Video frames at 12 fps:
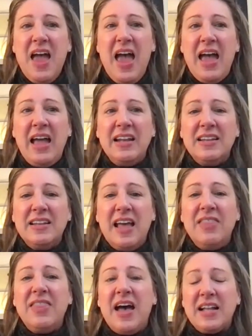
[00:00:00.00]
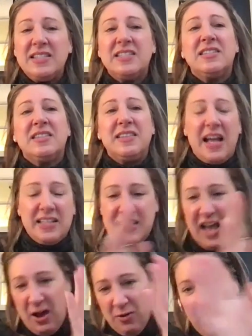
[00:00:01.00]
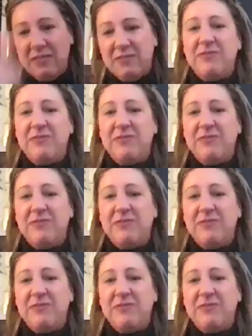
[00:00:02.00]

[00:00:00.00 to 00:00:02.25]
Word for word: And that's how that